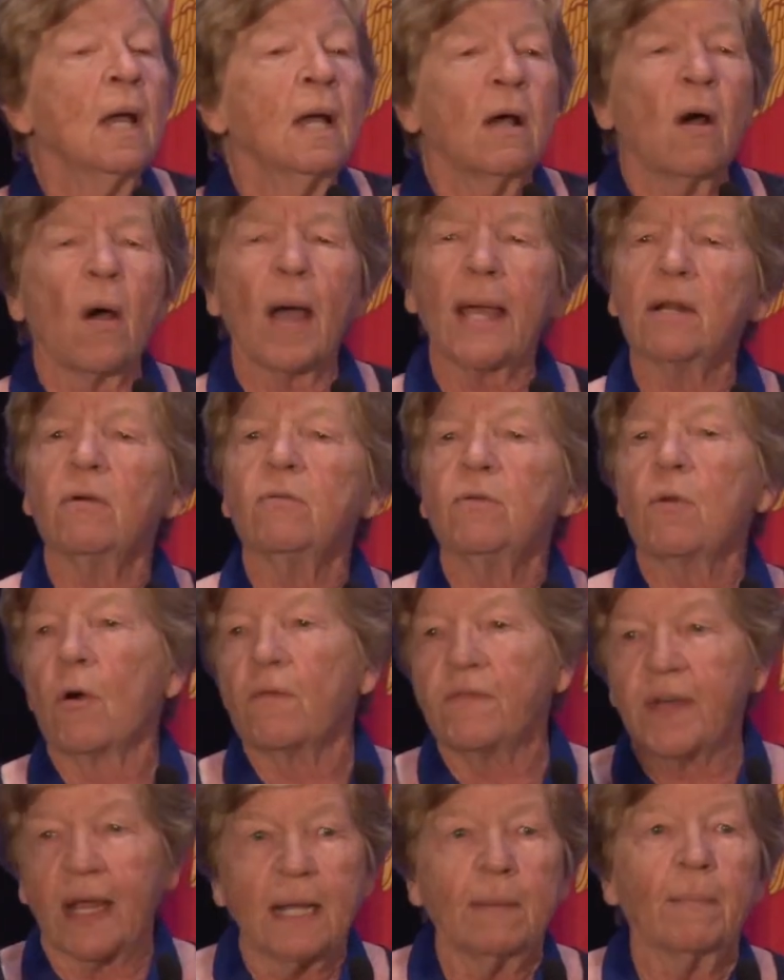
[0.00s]
Oh, I don't know
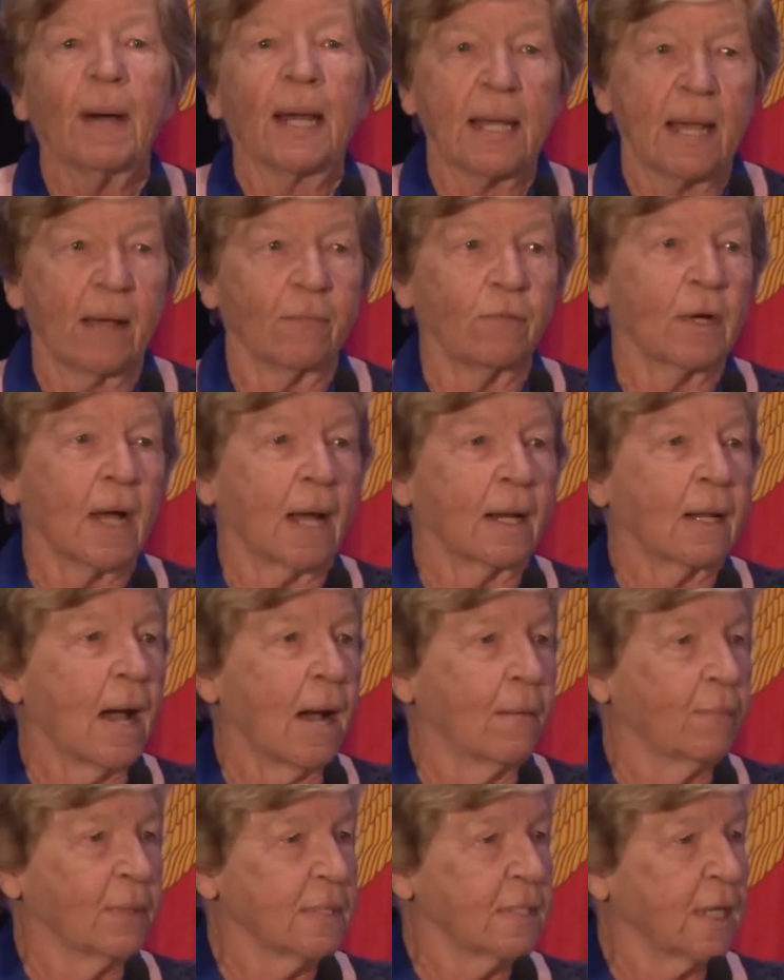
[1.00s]
if anybody ever got
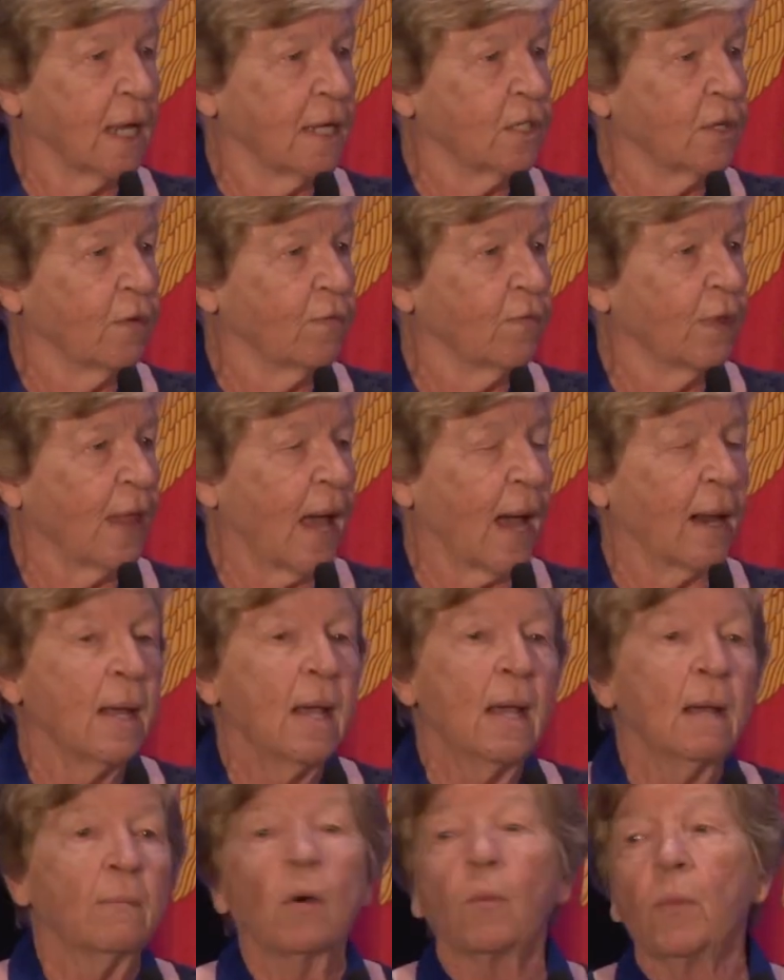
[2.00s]
compensation for
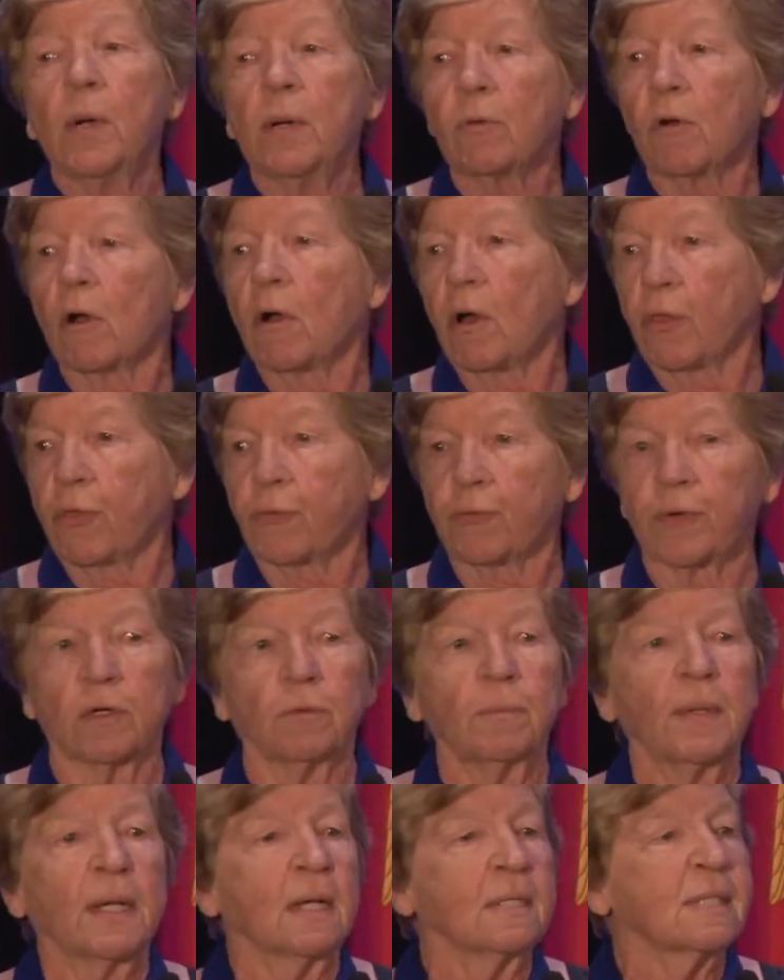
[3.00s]
that, but we were all
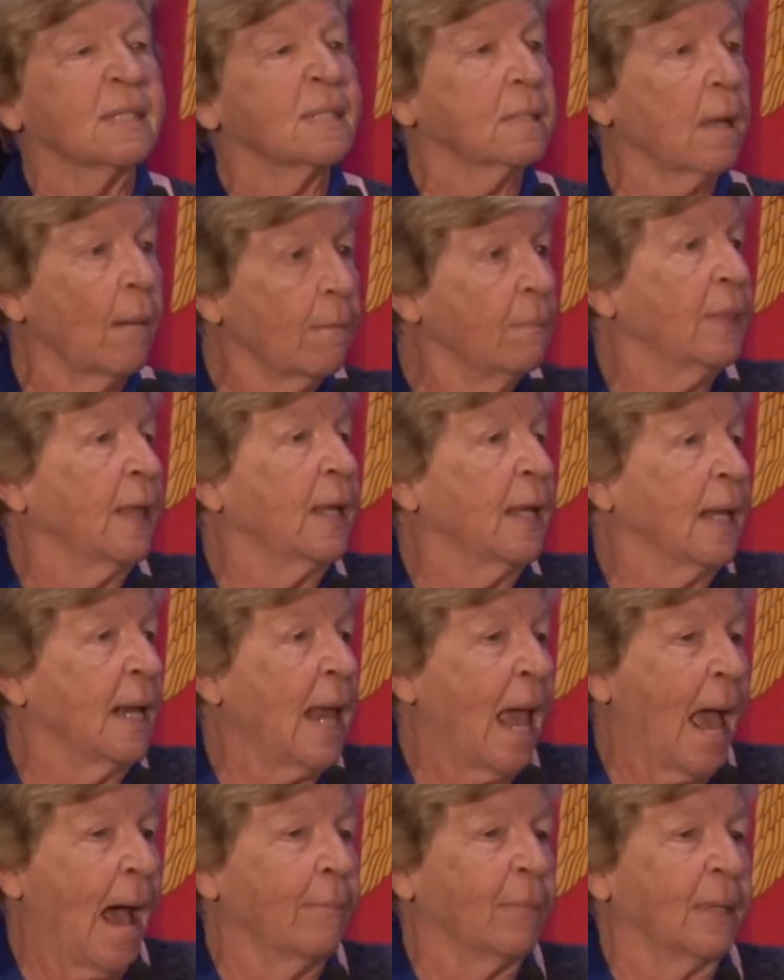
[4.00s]
thrilled because something had
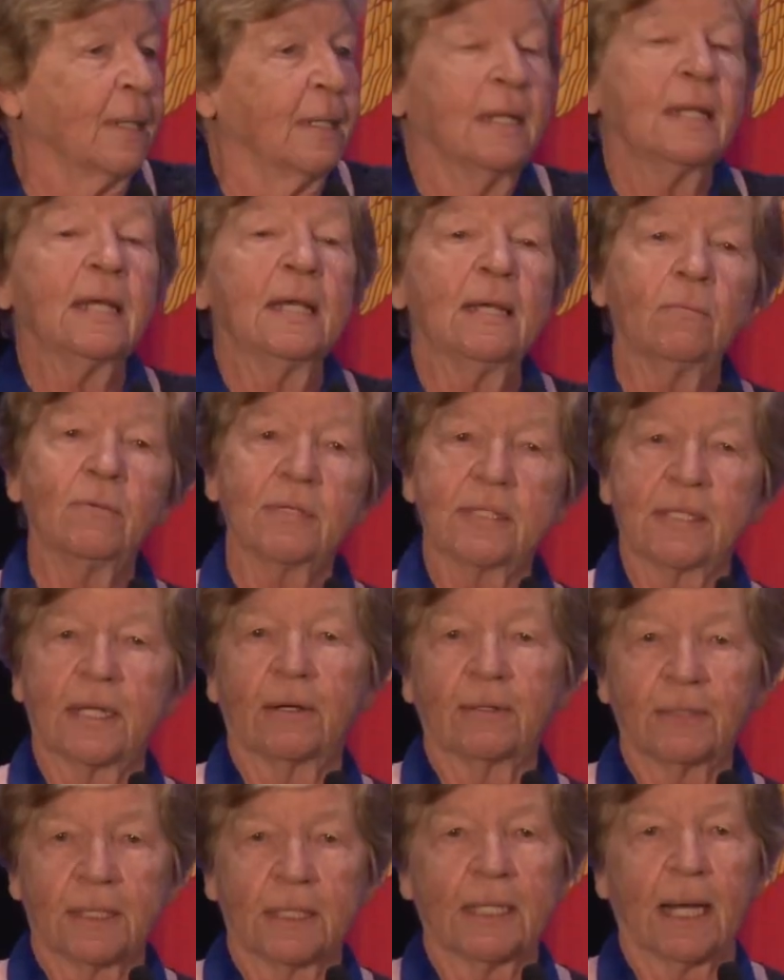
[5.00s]
happened, and he was
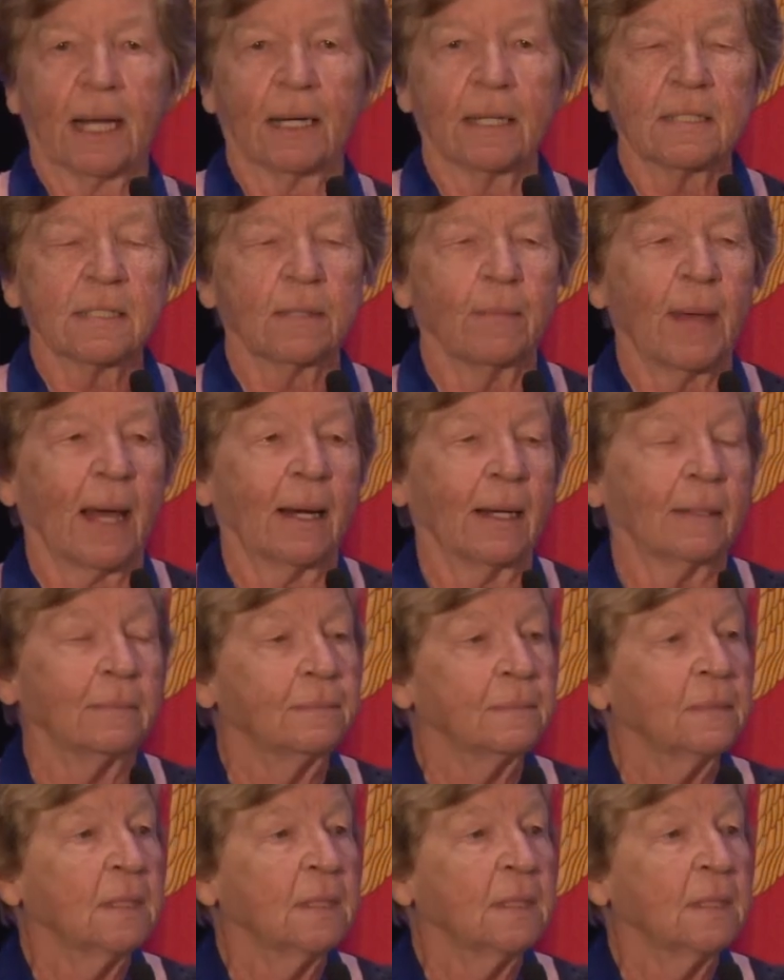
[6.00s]
there to tell us about it.